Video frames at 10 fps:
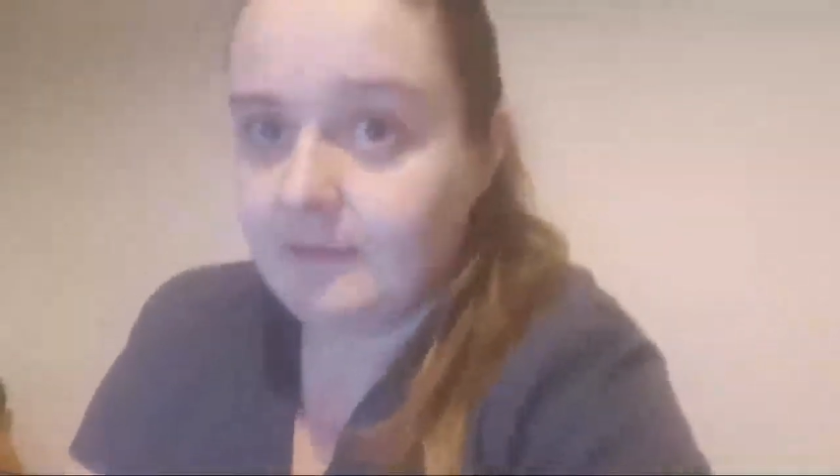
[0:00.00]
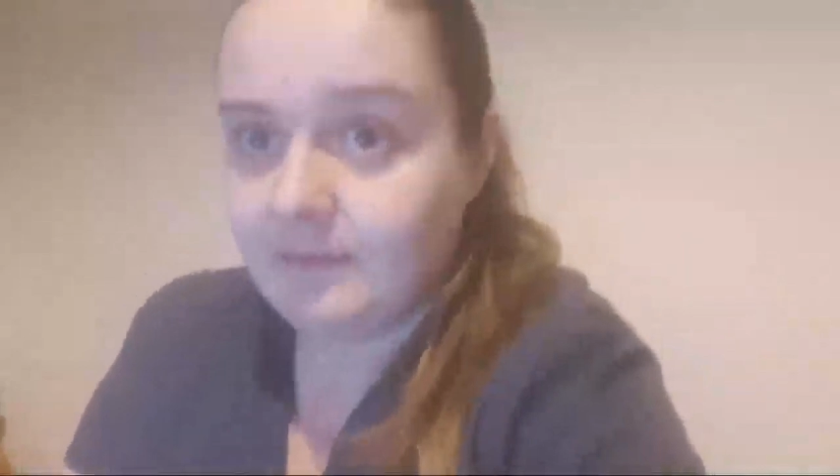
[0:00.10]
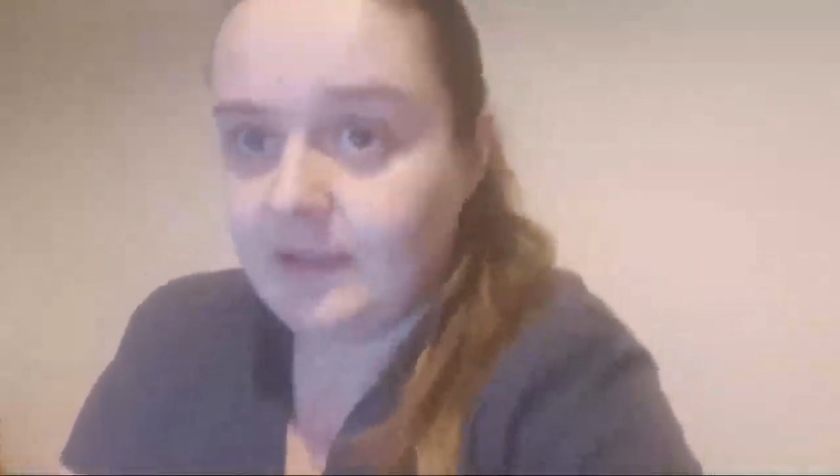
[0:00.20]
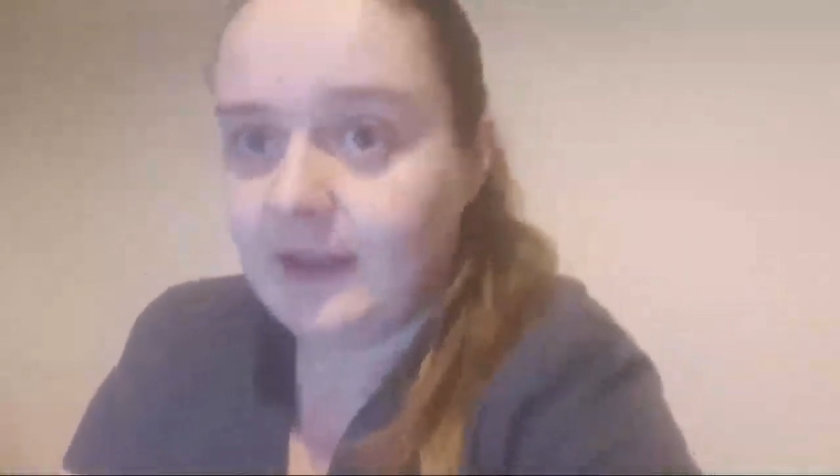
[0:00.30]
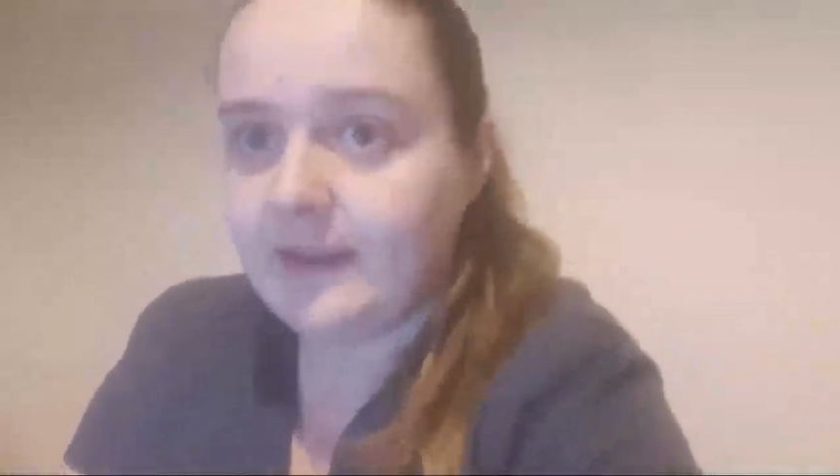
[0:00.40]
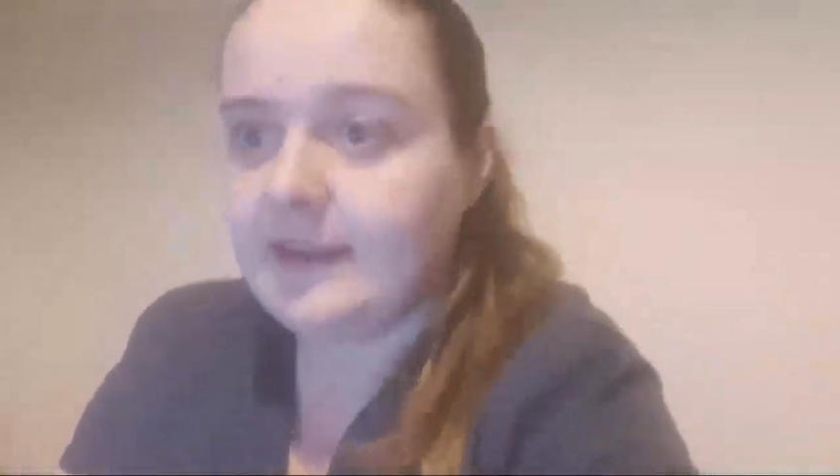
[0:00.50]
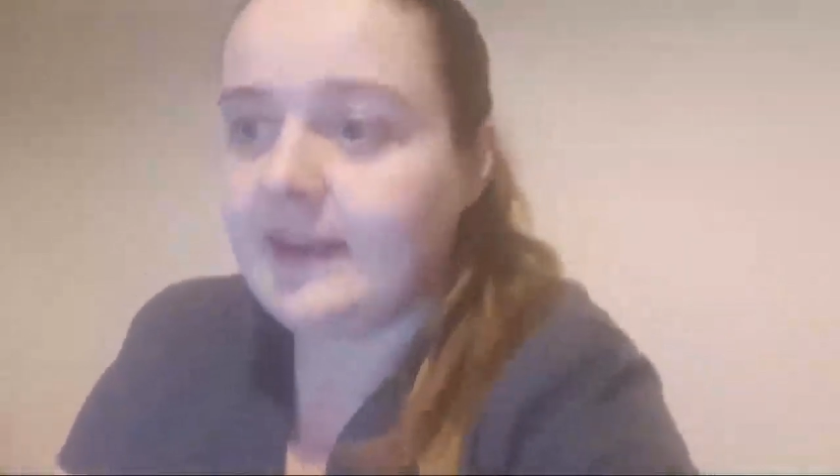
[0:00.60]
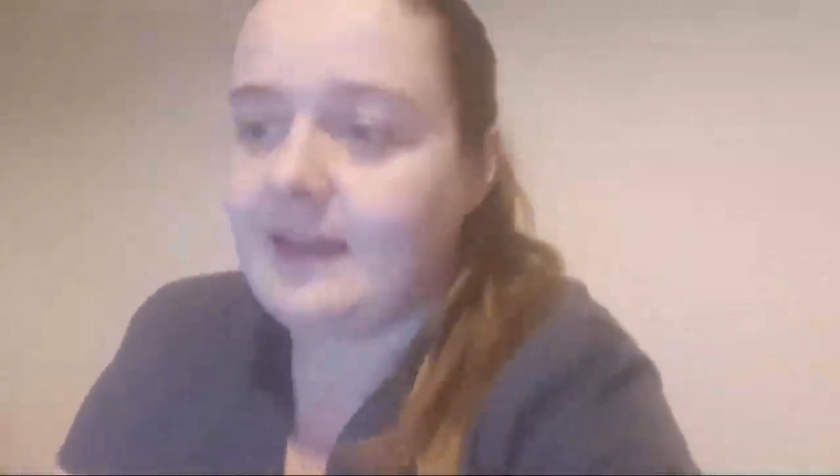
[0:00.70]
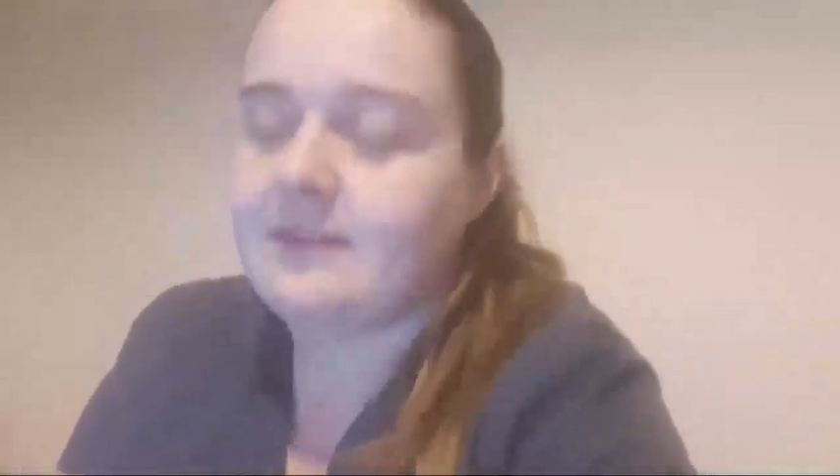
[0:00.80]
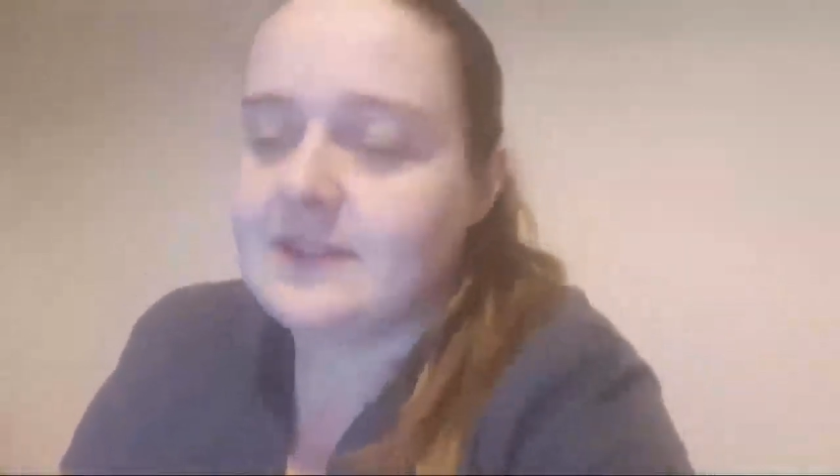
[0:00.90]
like
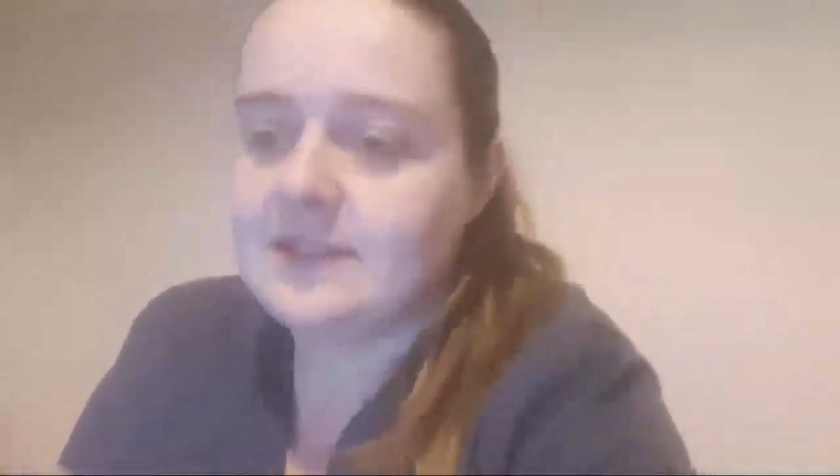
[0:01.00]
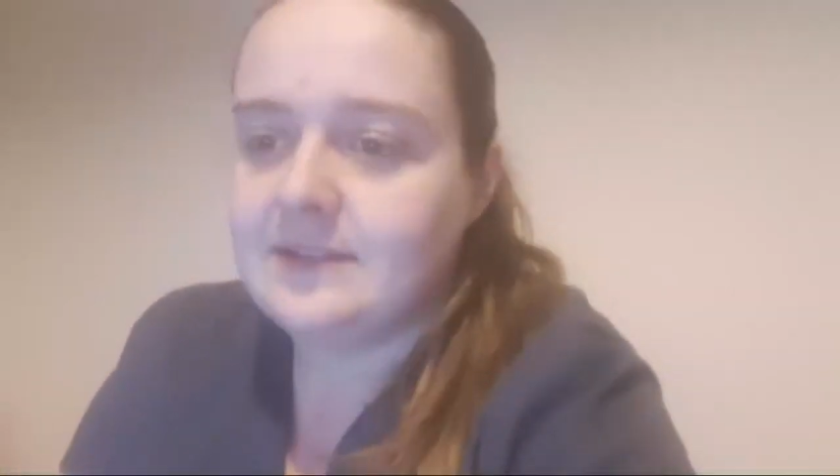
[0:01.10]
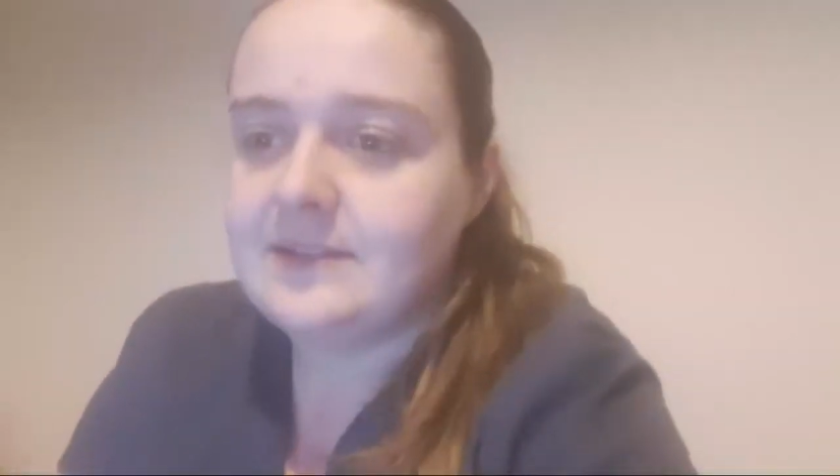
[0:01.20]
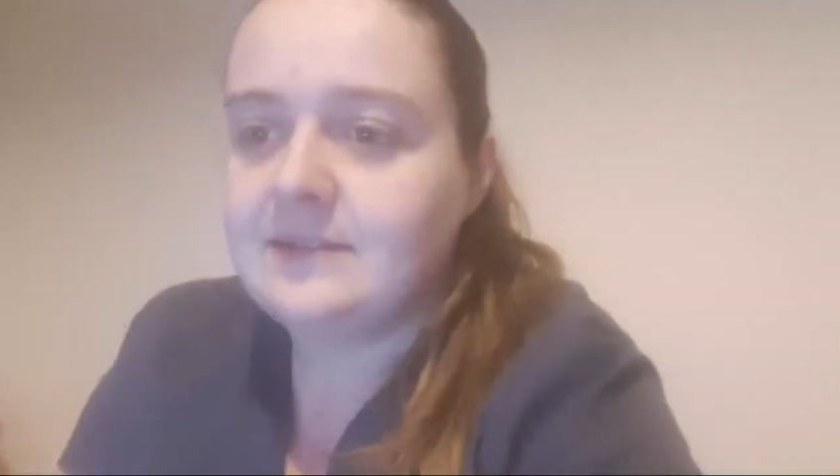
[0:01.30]
Kathy did